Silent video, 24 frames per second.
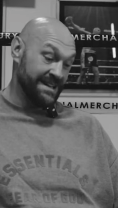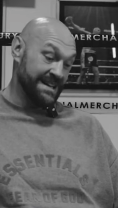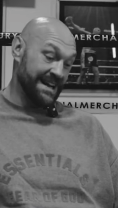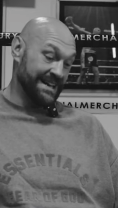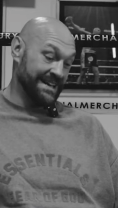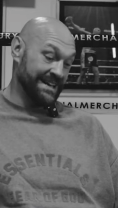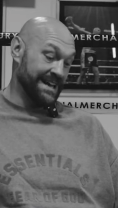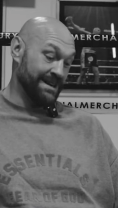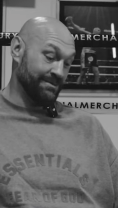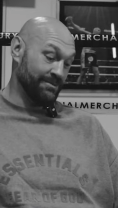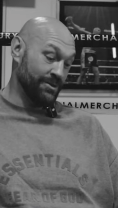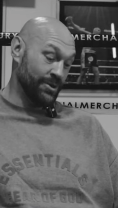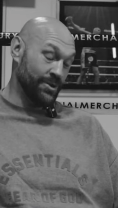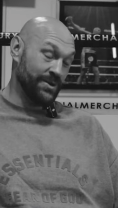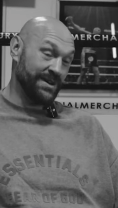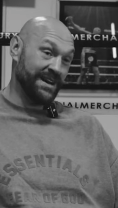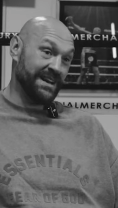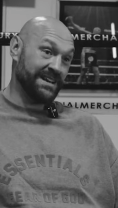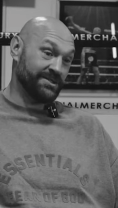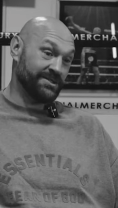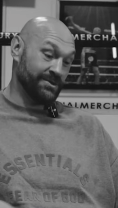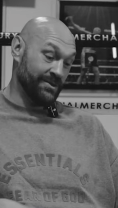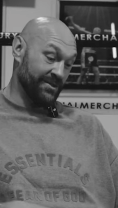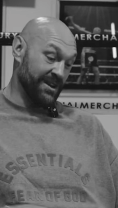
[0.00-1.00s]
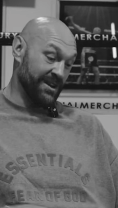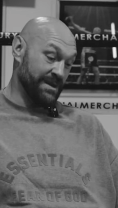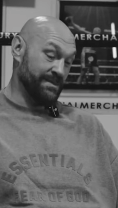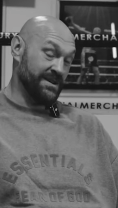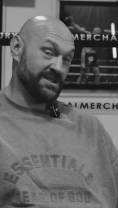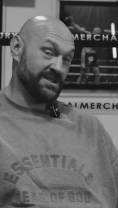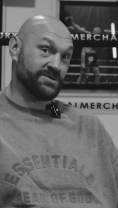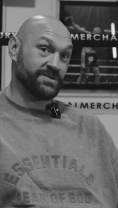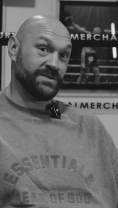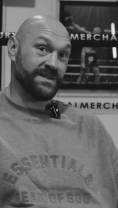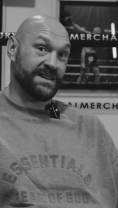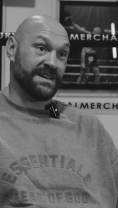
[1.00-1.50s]
and I'm going into a
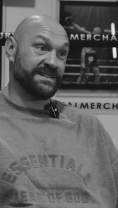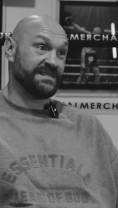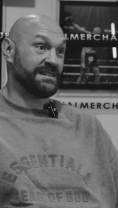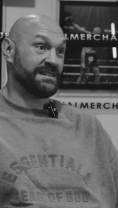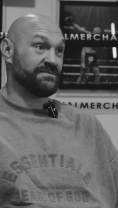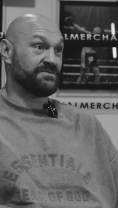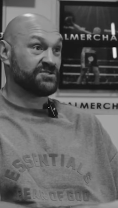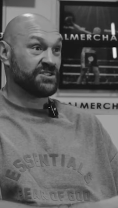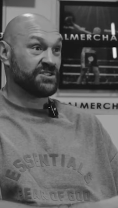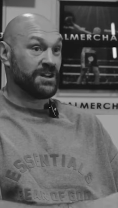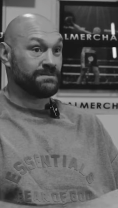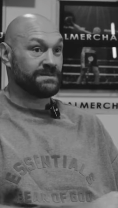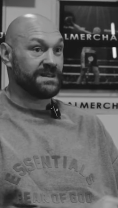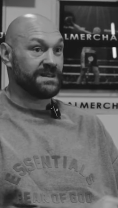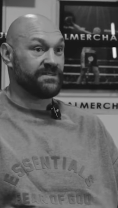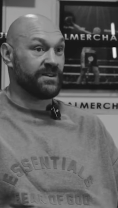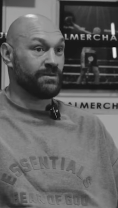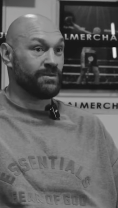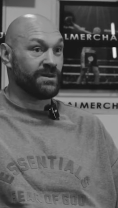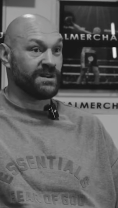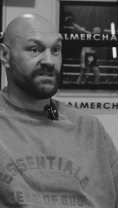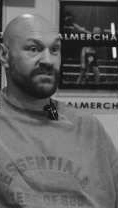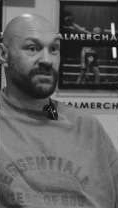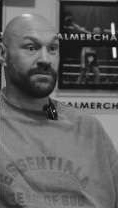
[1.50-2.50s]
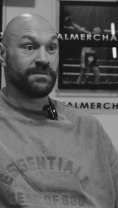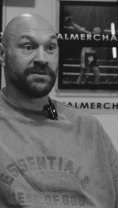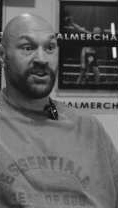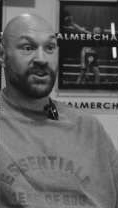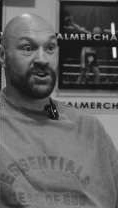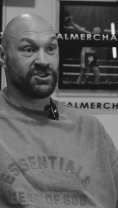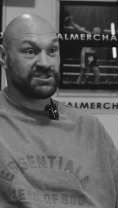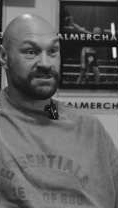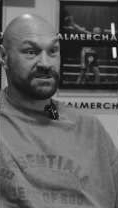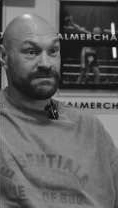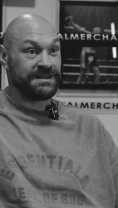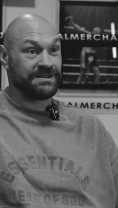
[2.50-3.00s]
rematch of this. I've stopped every one of them and
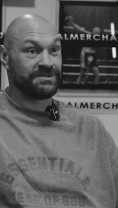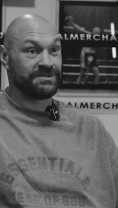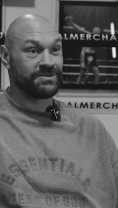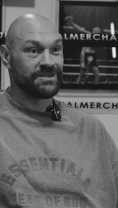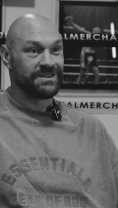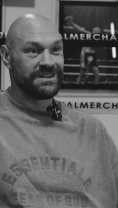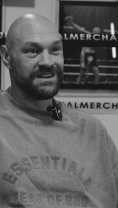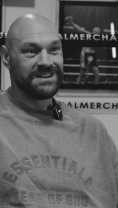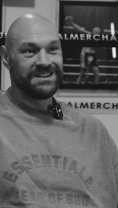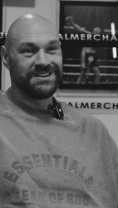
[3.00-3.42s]
knocked them out.